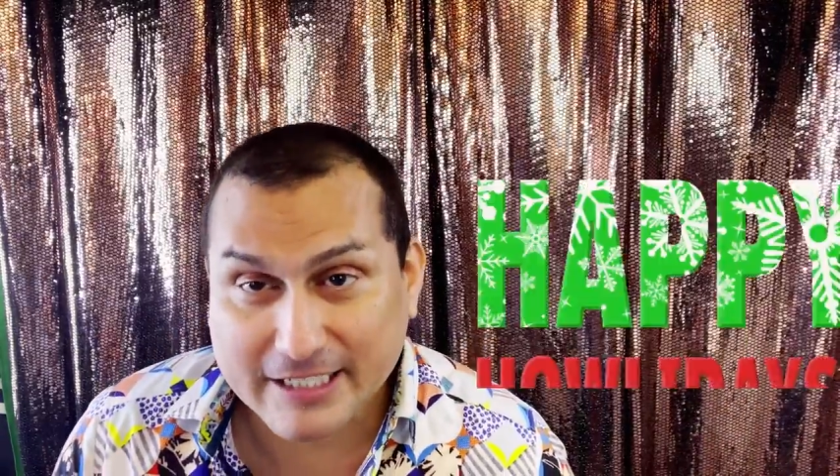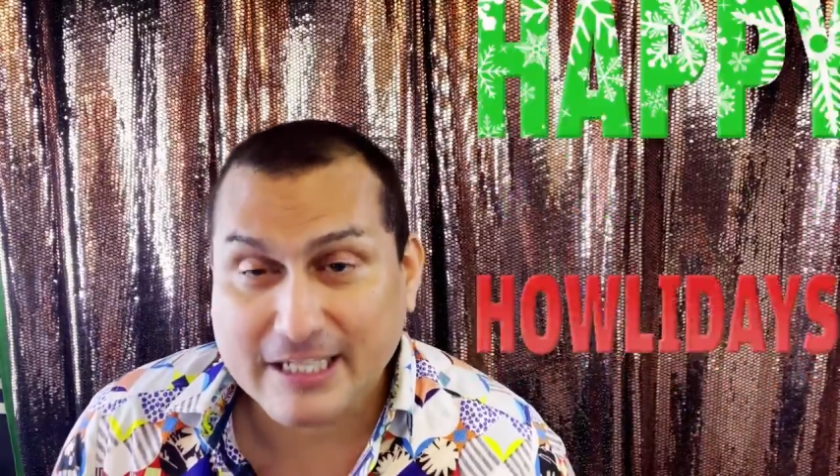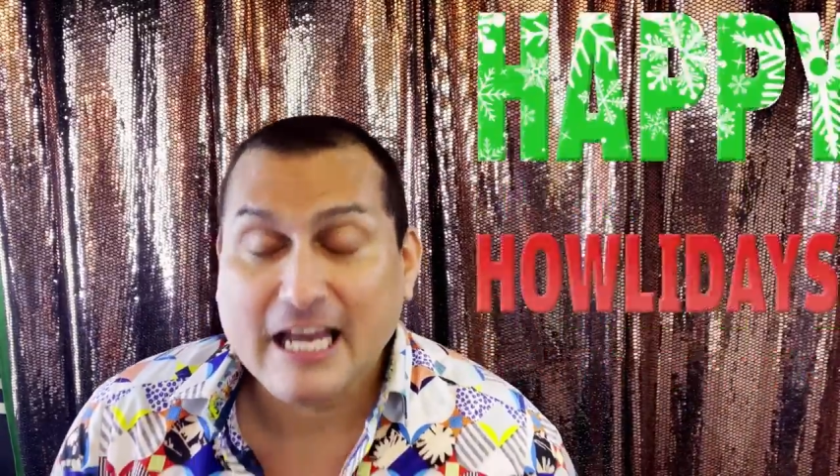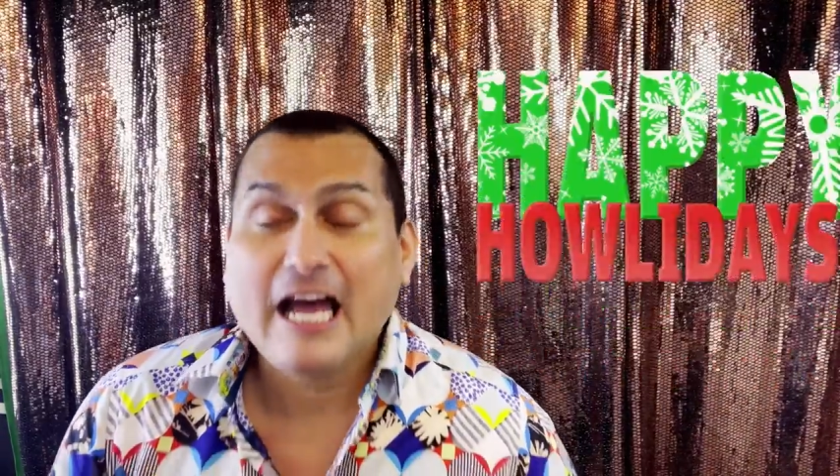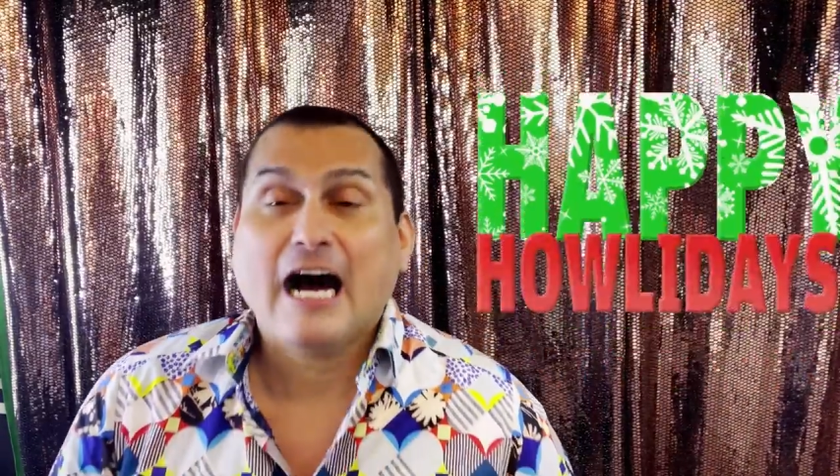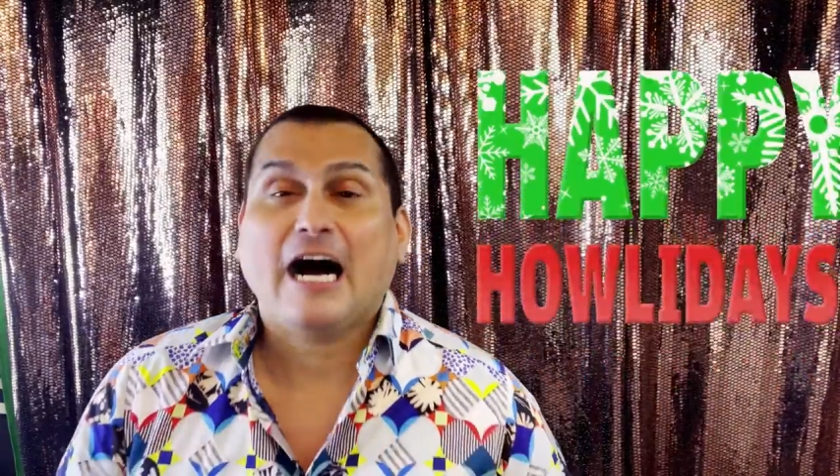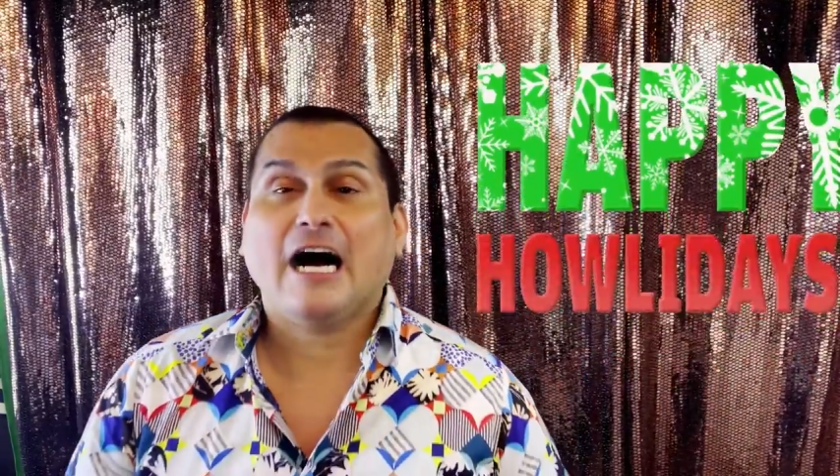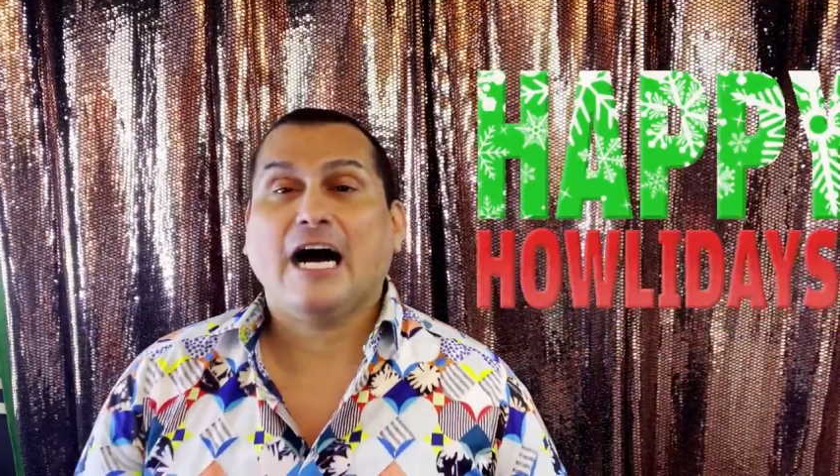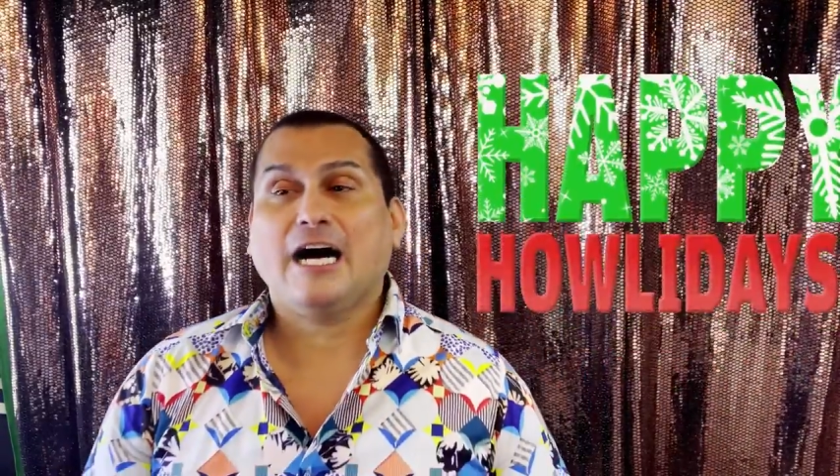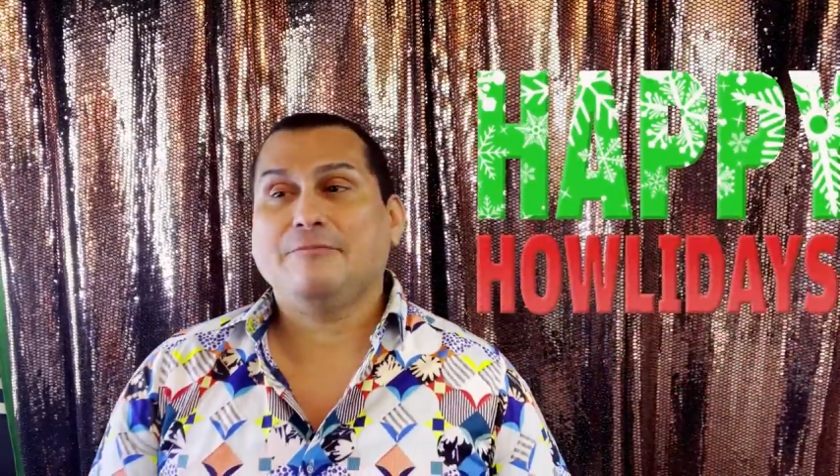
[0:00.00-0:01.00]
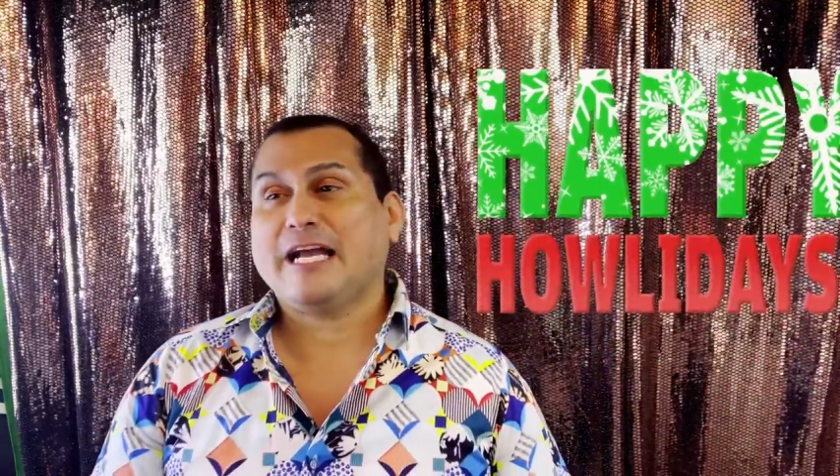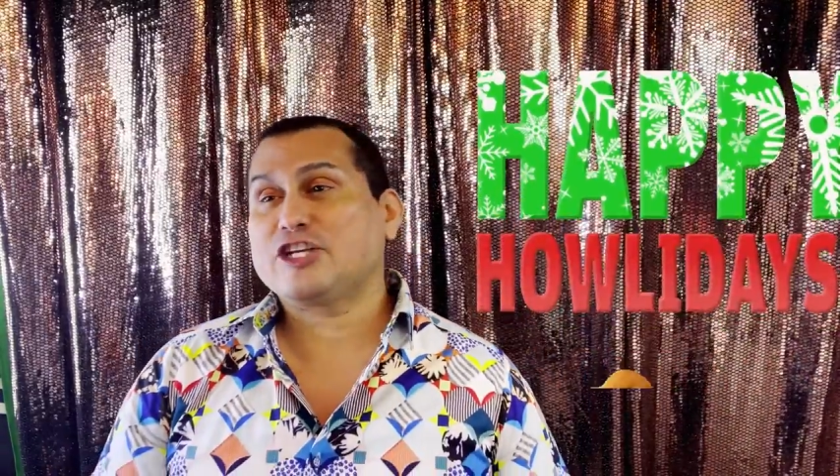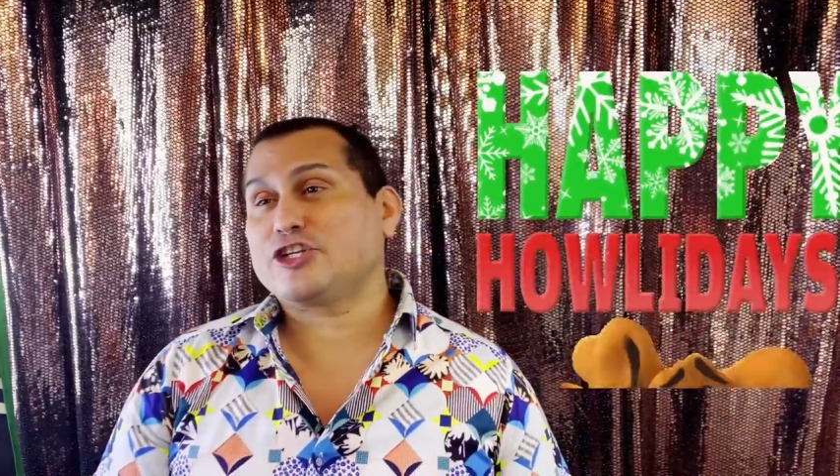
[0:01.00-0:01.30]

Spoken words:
Make